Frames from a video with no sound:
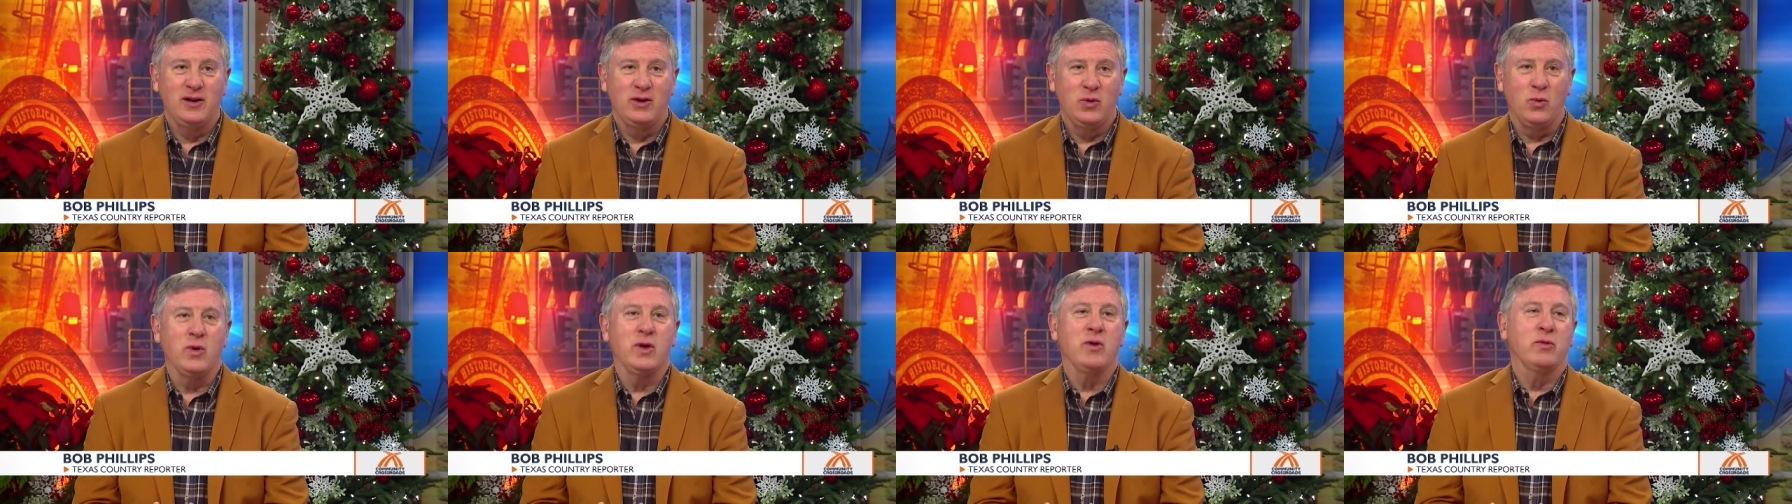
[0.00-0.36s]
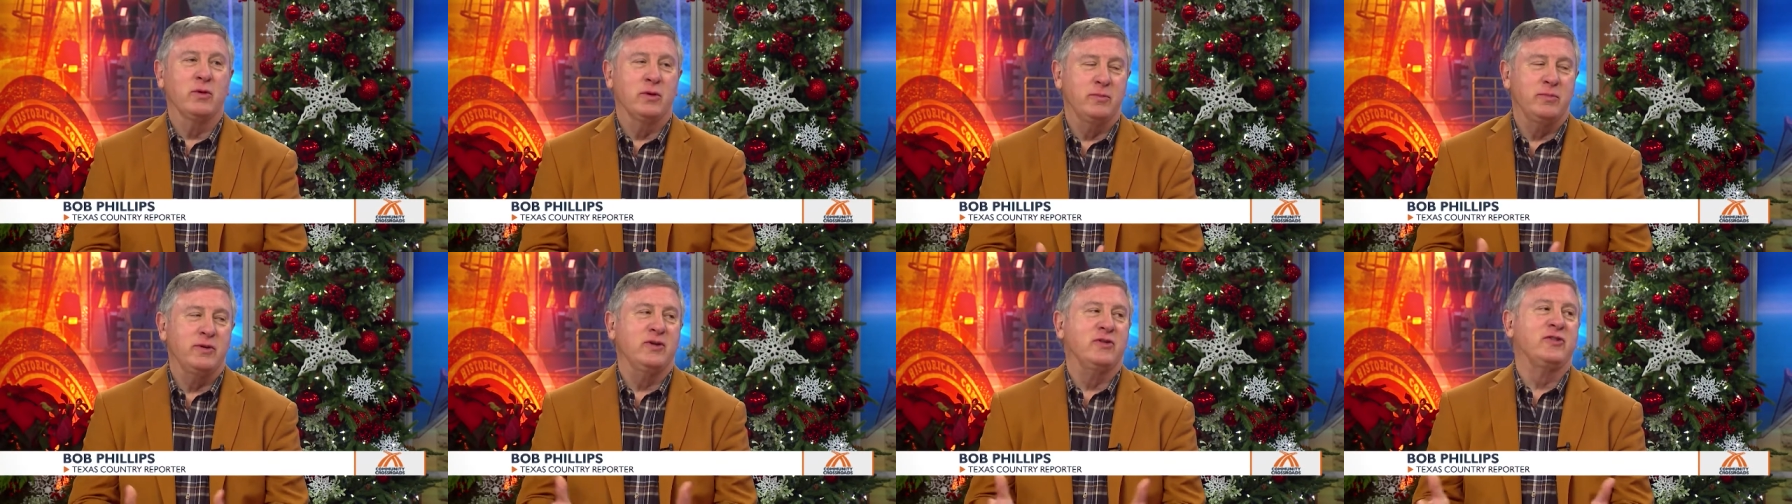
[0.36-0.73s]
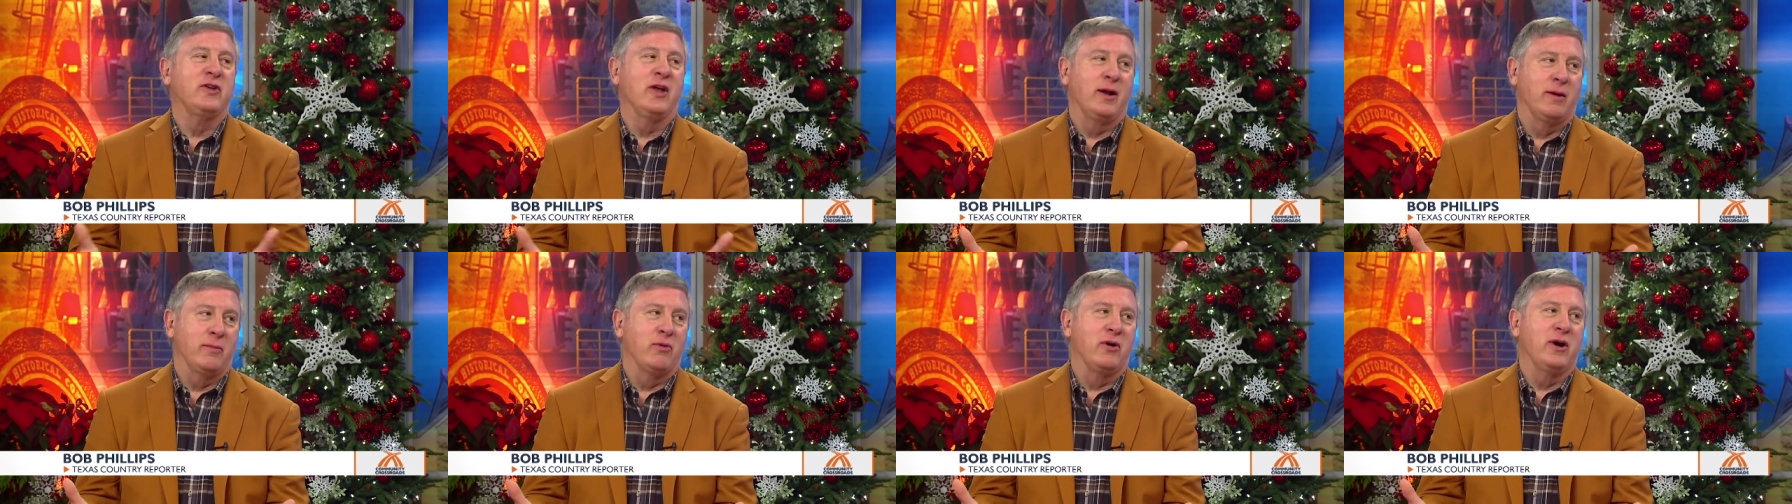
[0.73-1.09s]
we would be
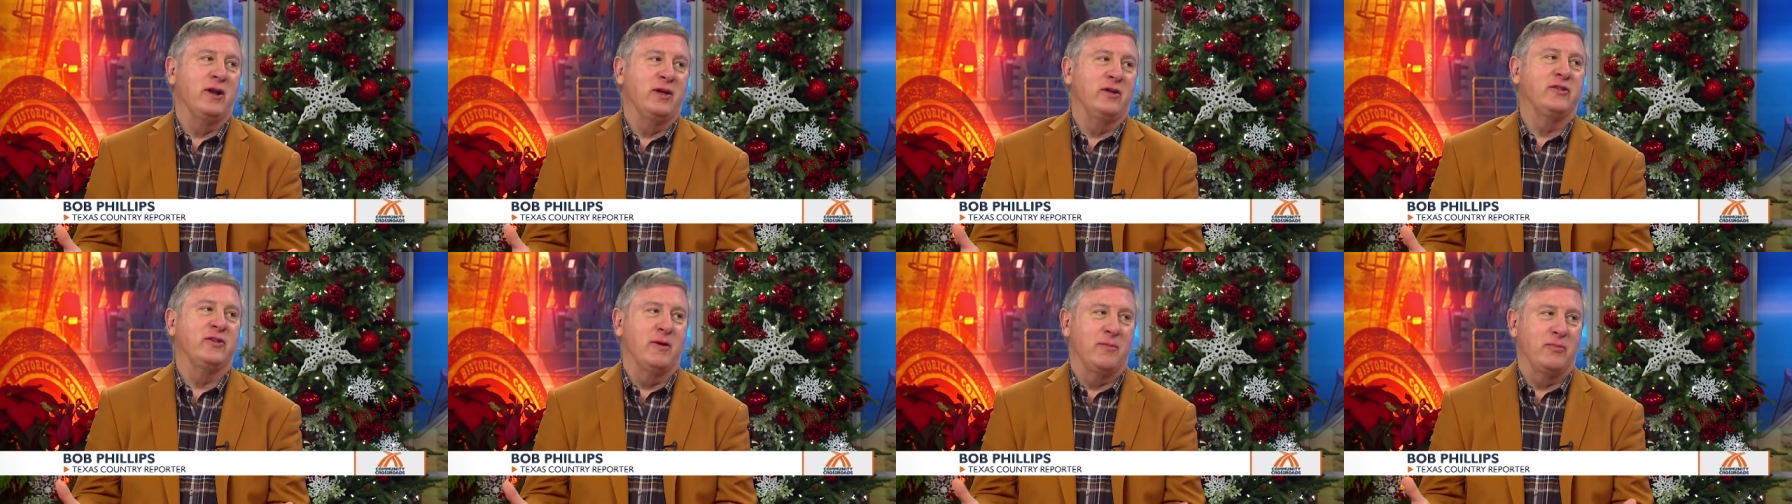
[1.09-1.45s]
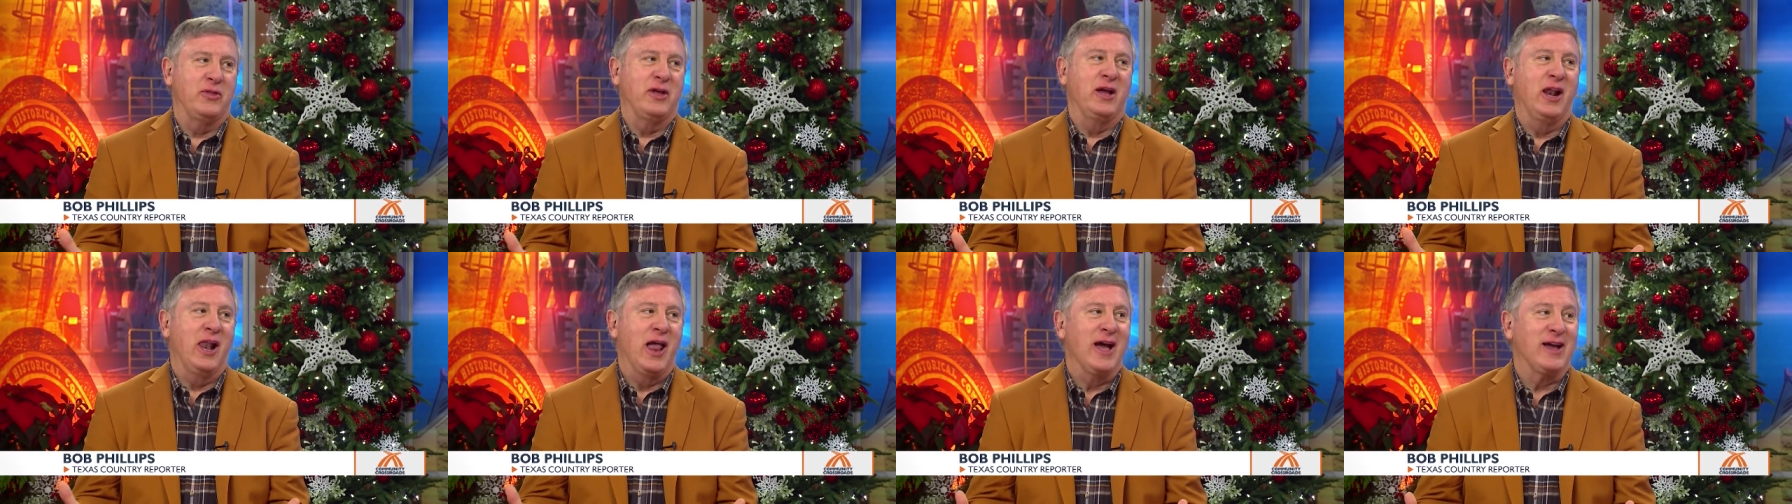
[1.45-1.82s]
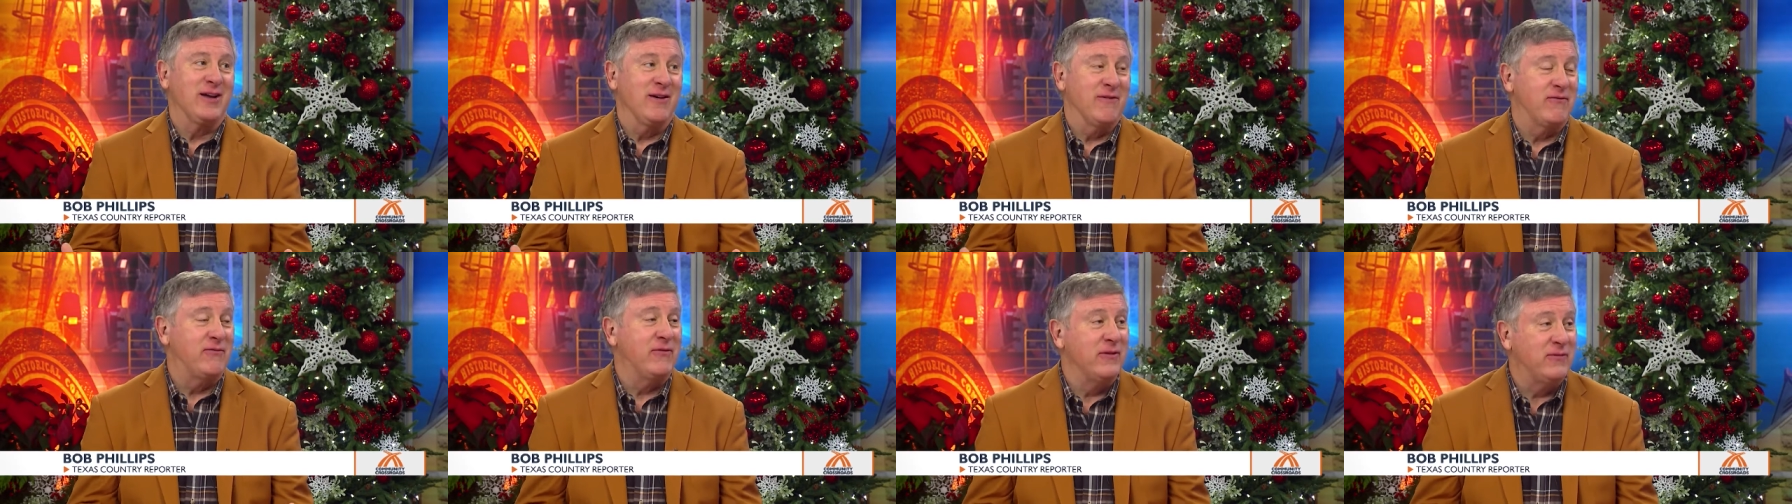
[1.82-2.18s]
celebrating something like
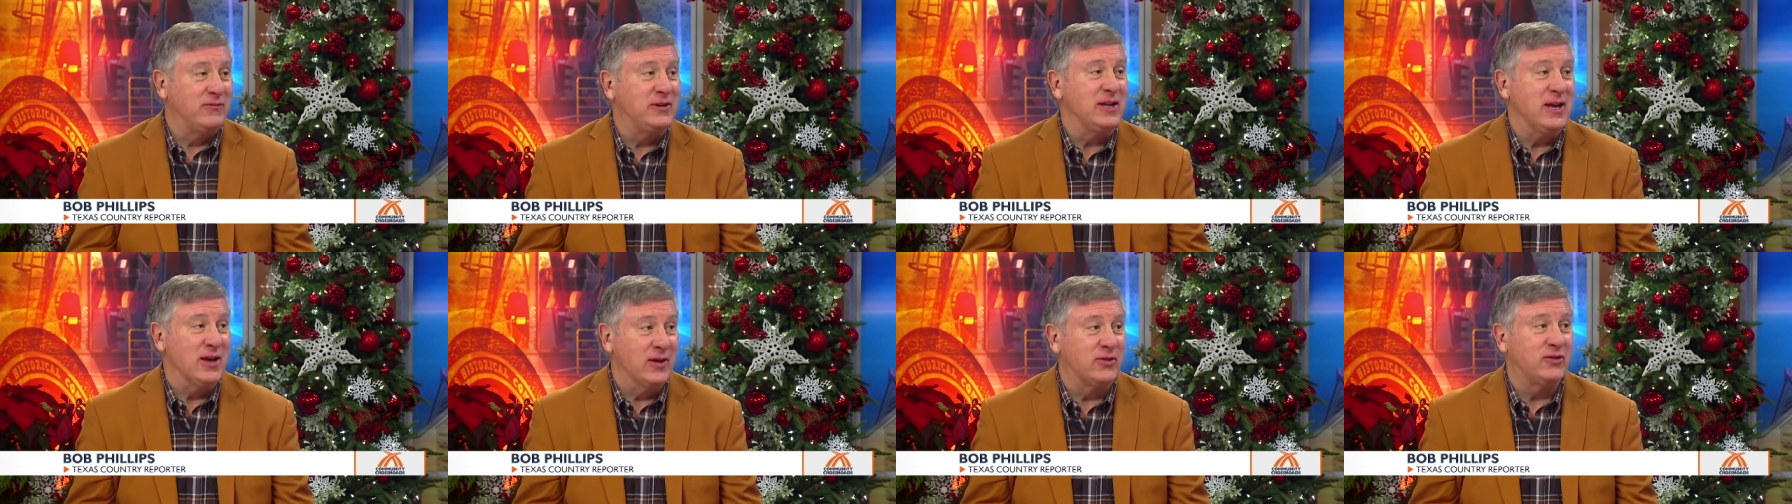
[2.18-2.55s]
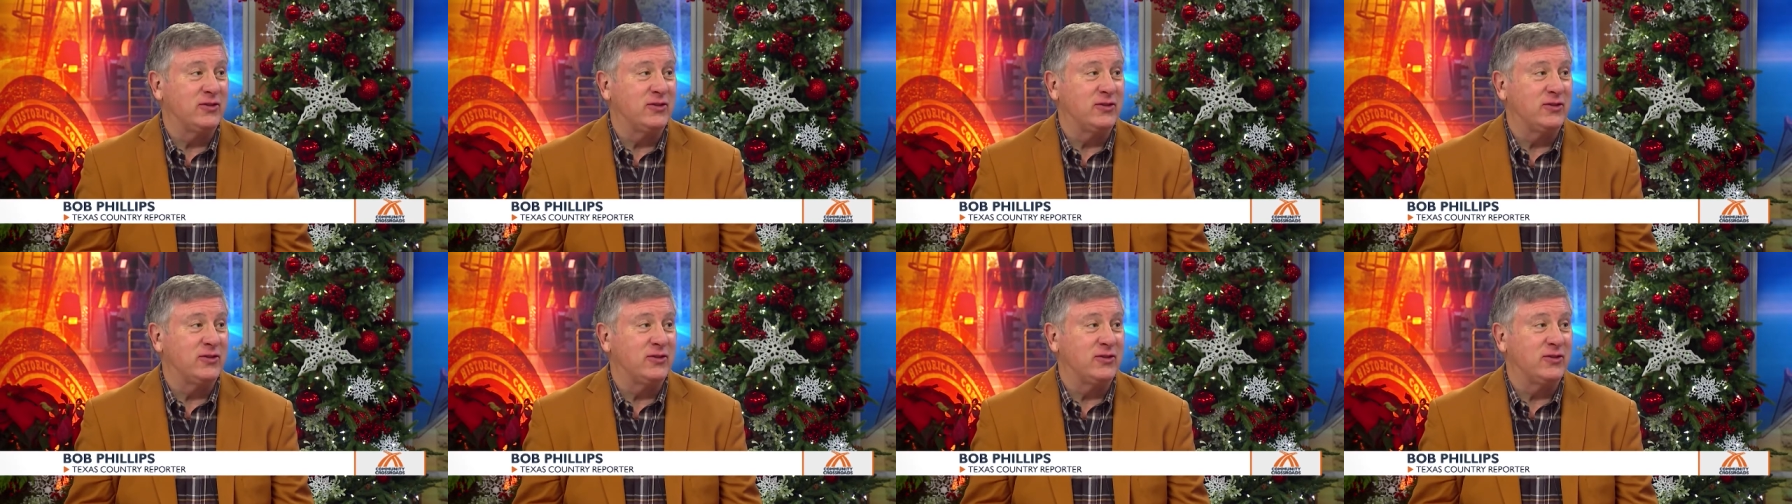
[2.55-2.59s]
a 50th